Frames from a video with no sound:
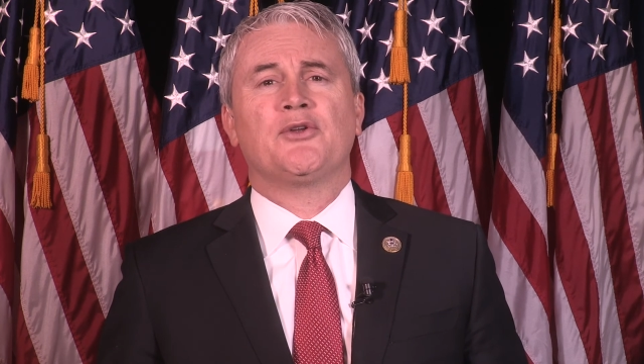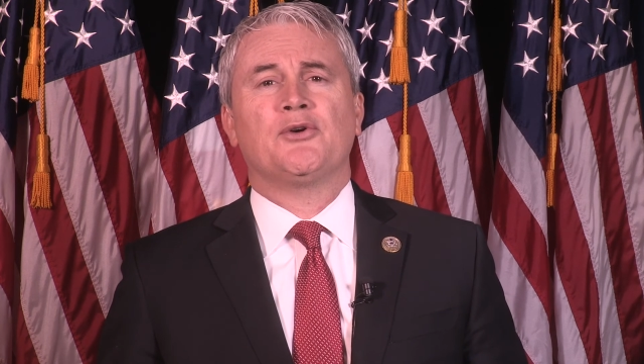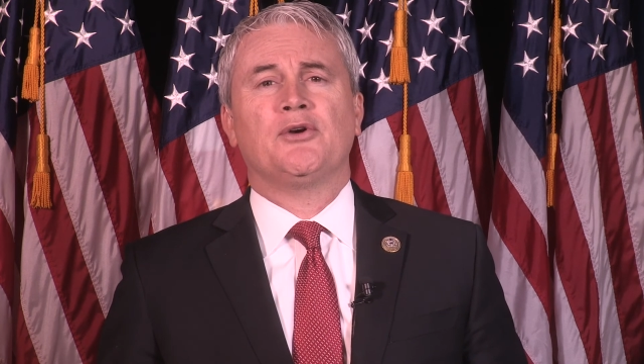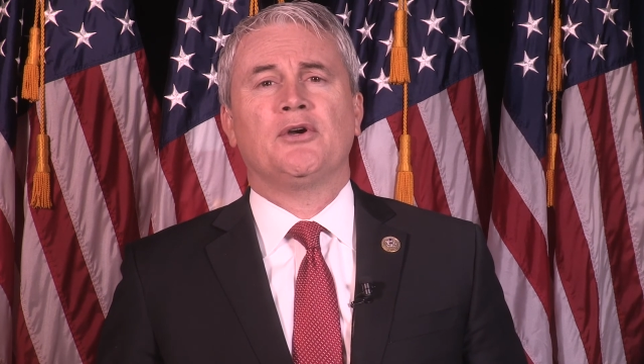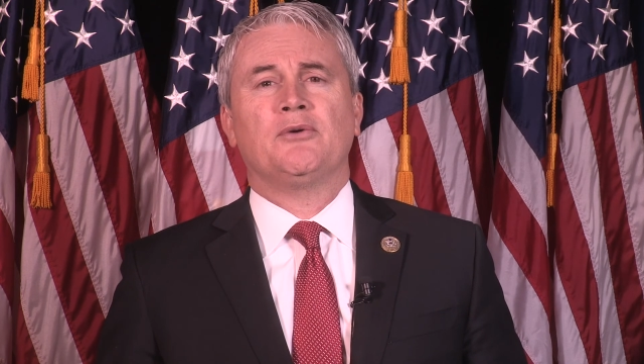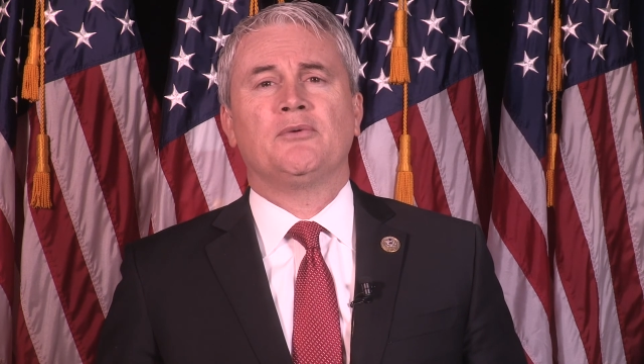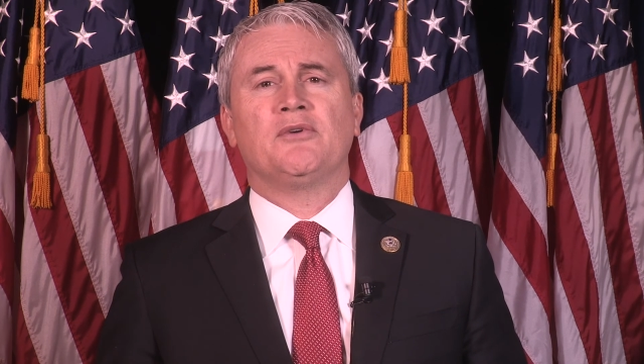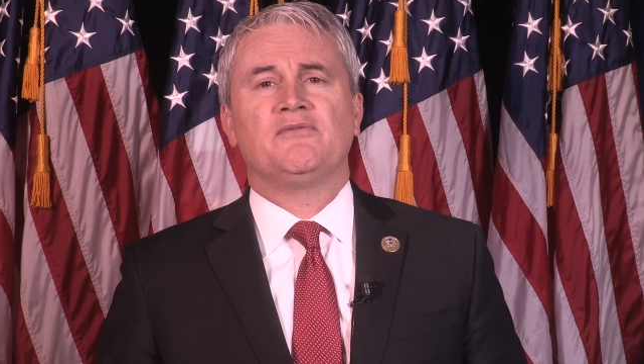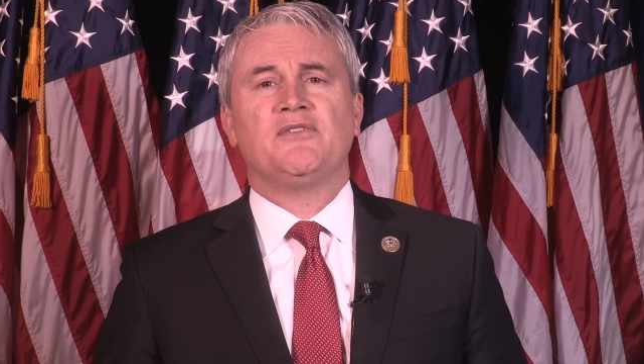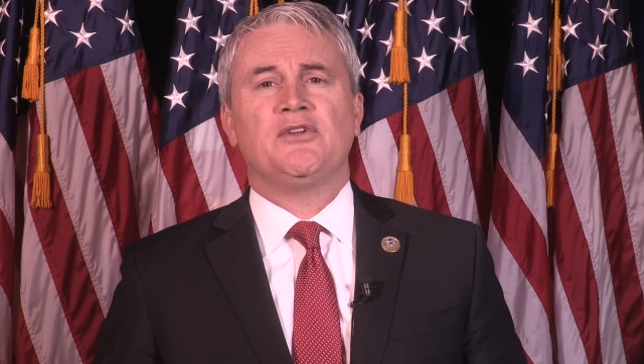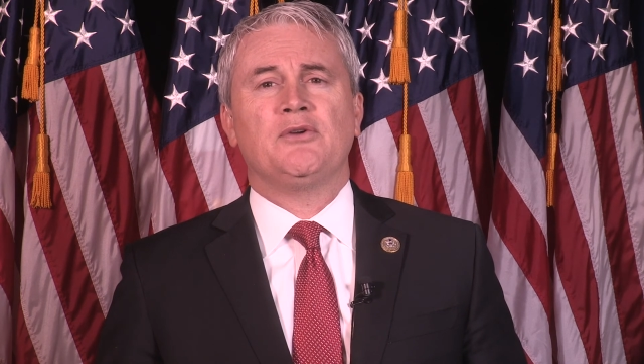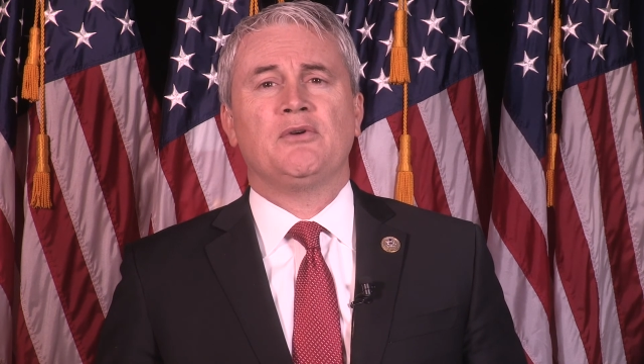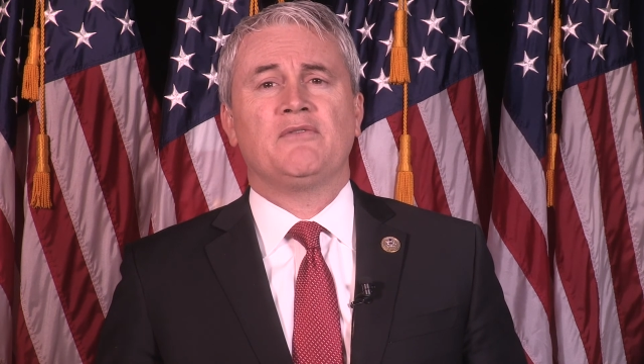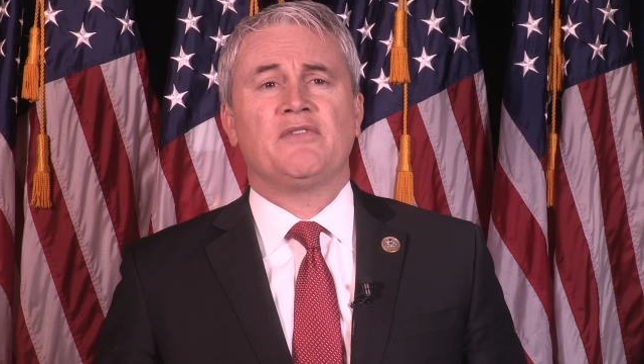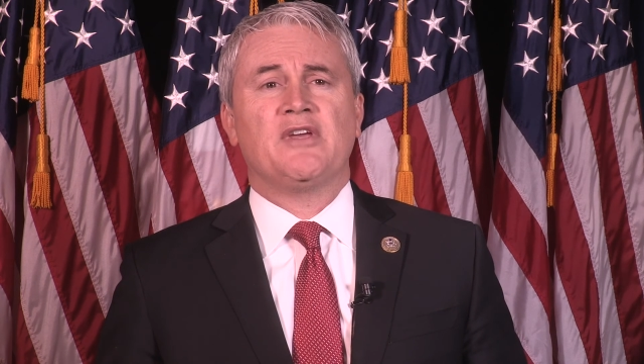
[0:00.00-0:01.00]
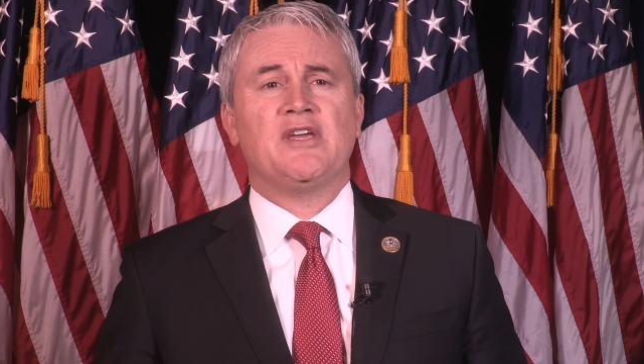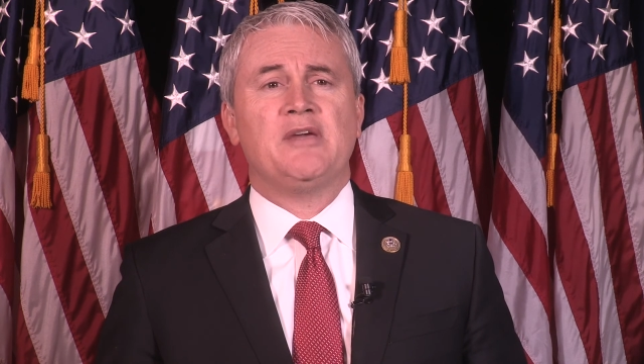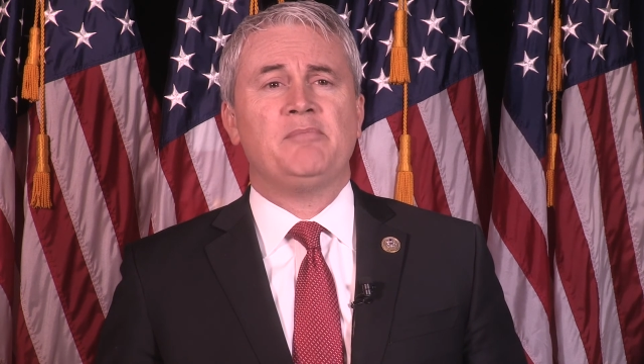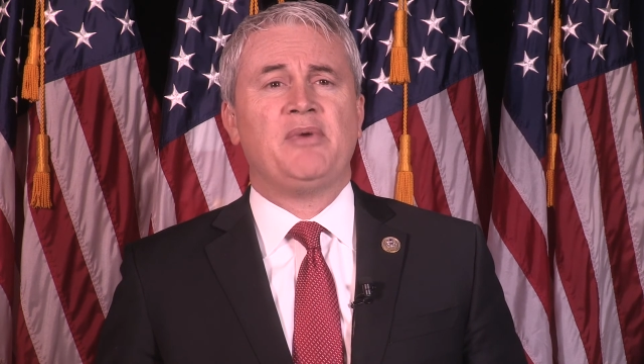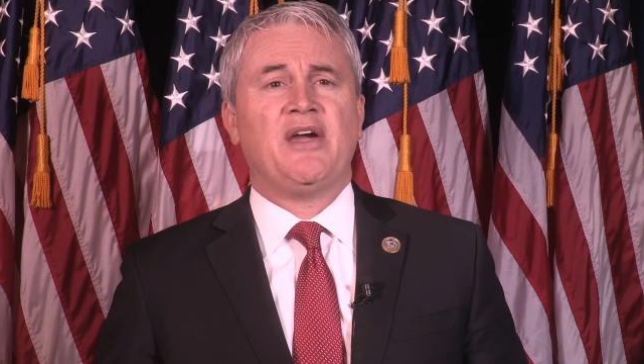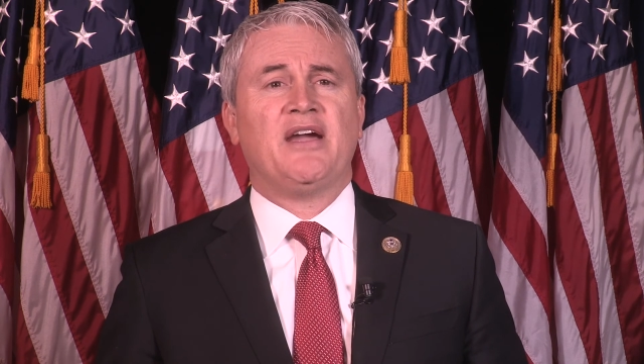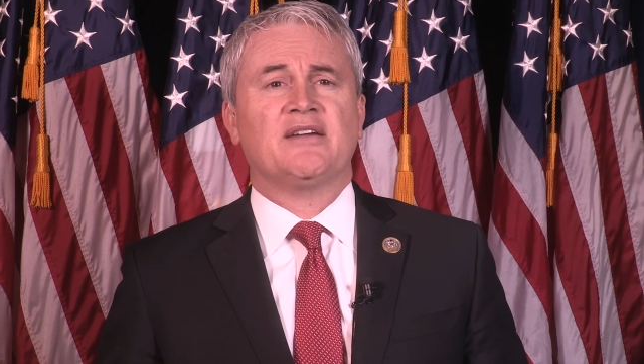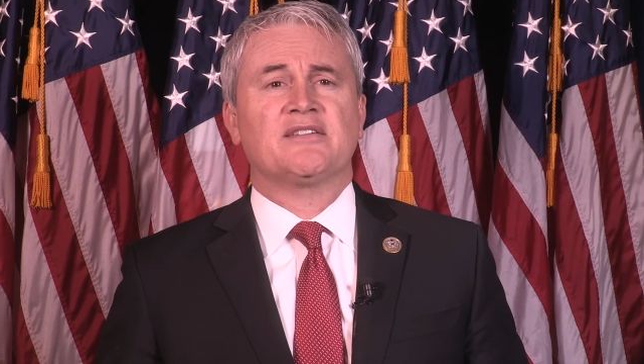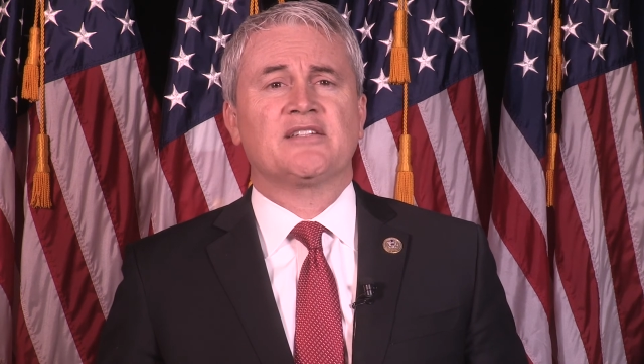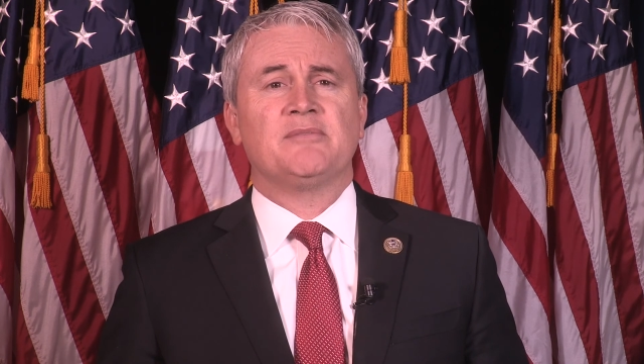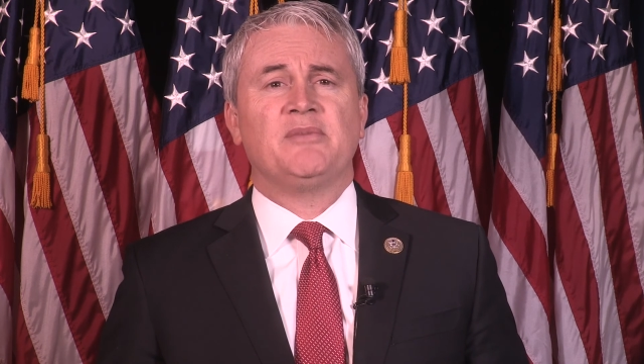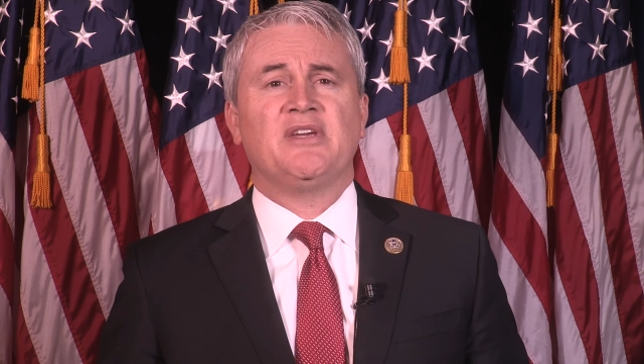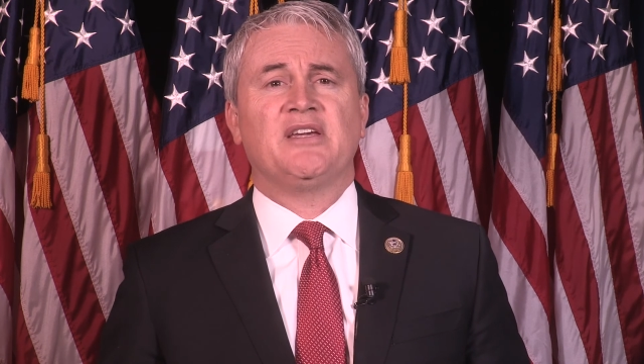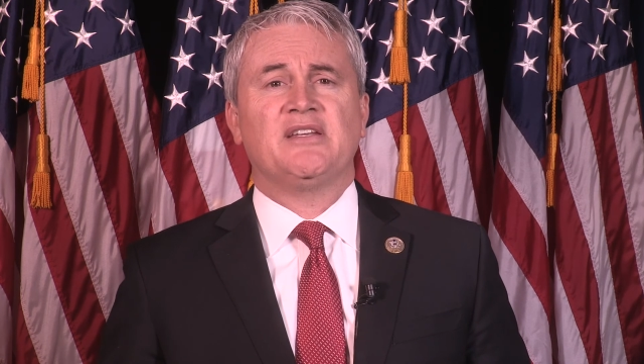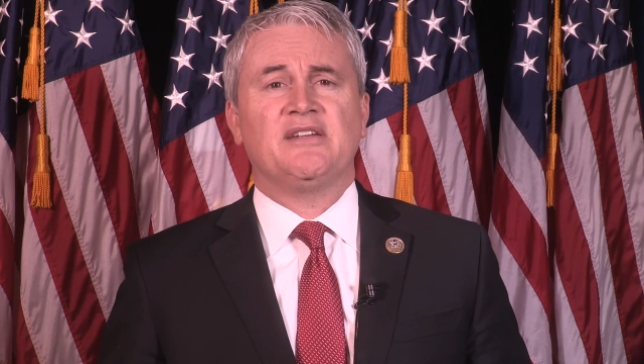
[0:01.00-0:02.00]
thorough review of the impacts
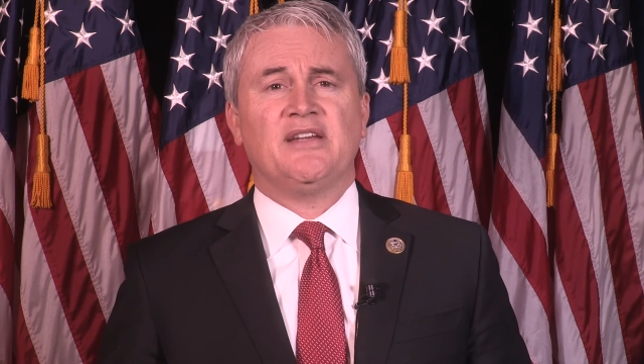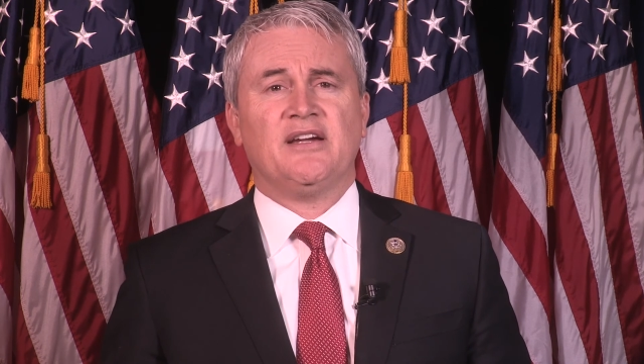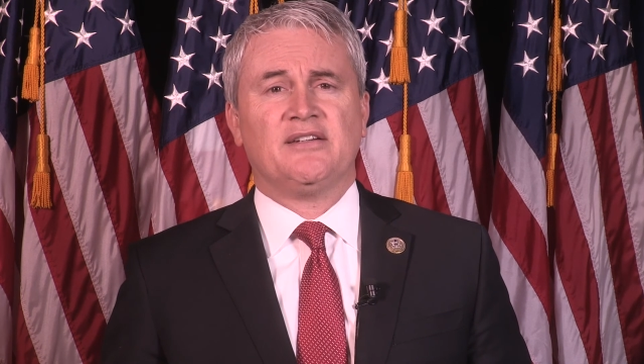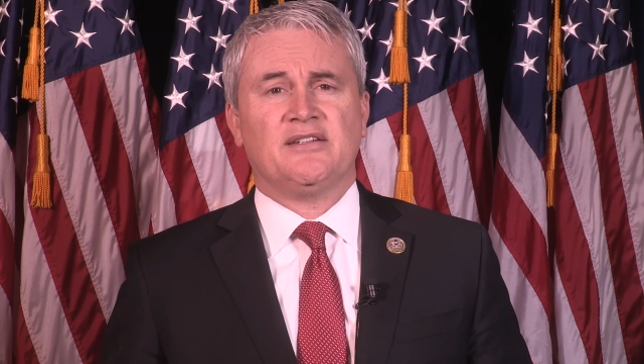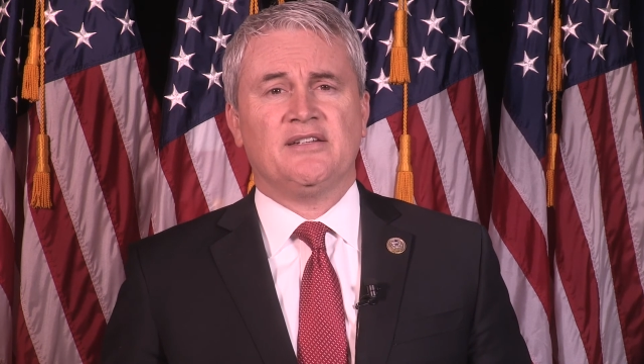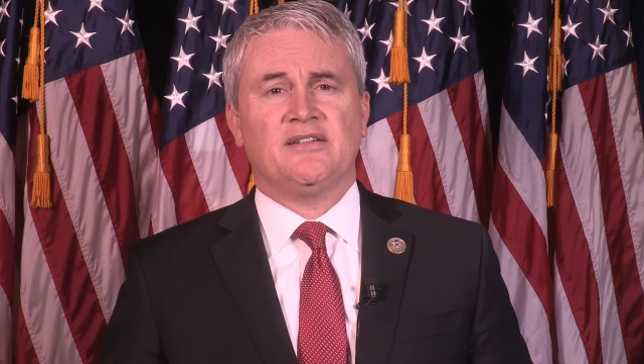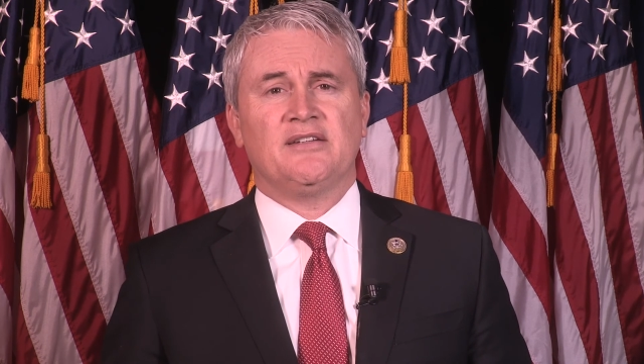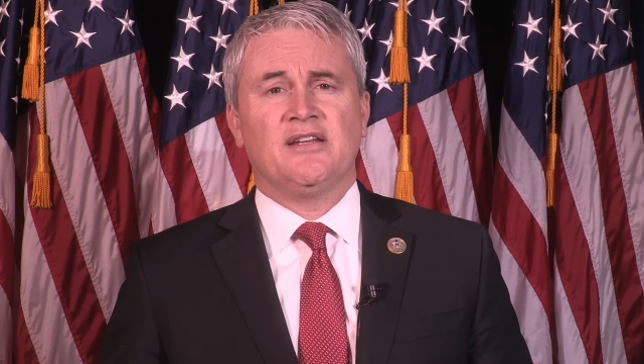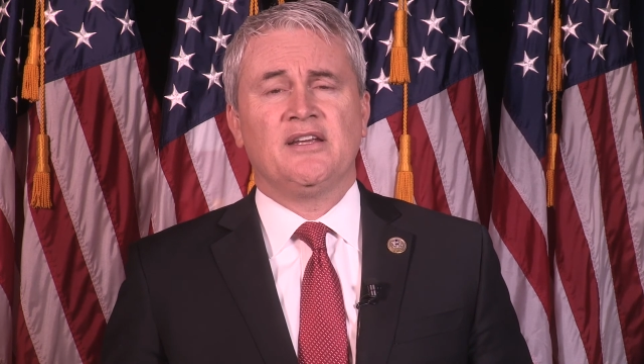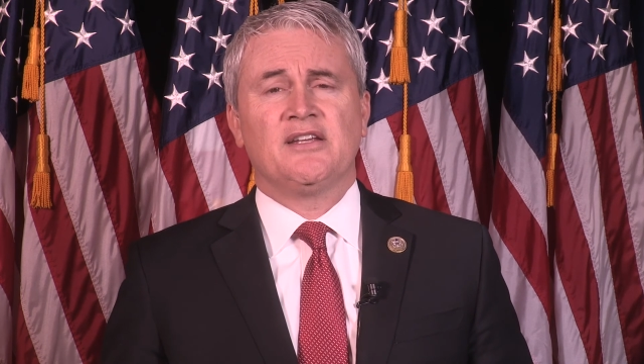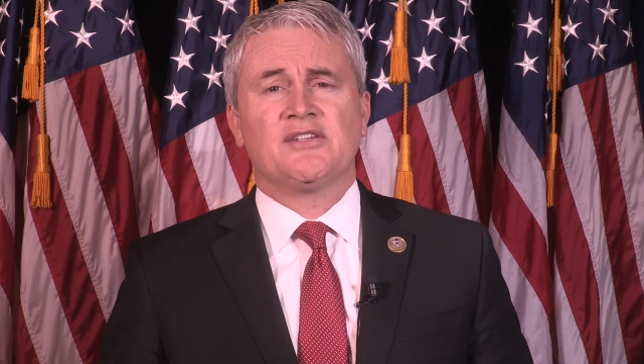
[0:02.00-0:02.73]
can be conducted